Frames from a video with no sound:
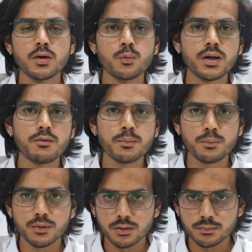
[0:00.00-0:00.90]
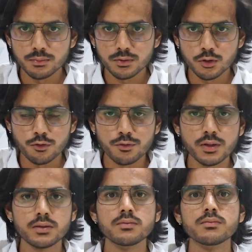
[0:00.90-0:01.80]
When our
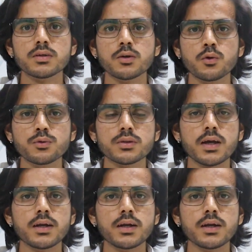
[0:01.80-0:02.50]
software grows